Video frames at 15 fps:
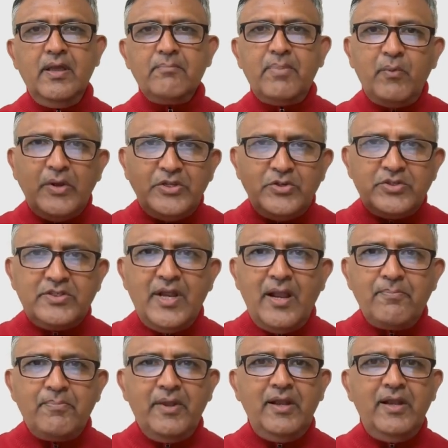But once you
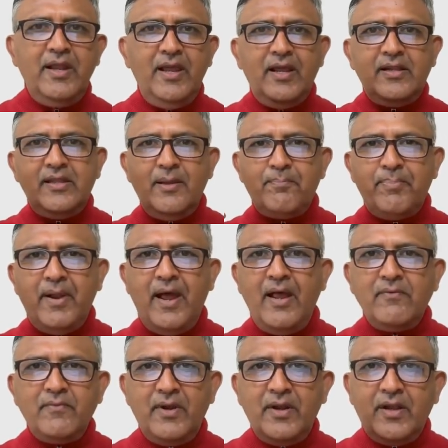start building it, the
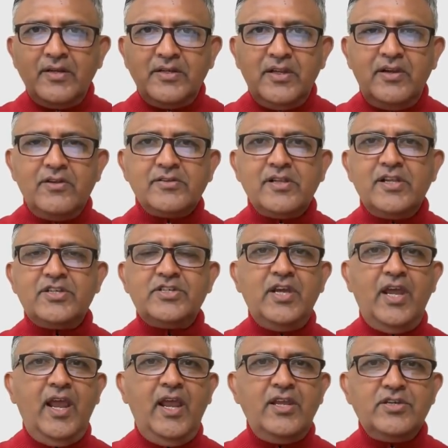plan will continuously
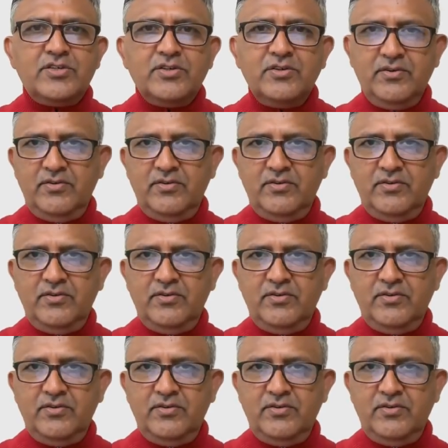change.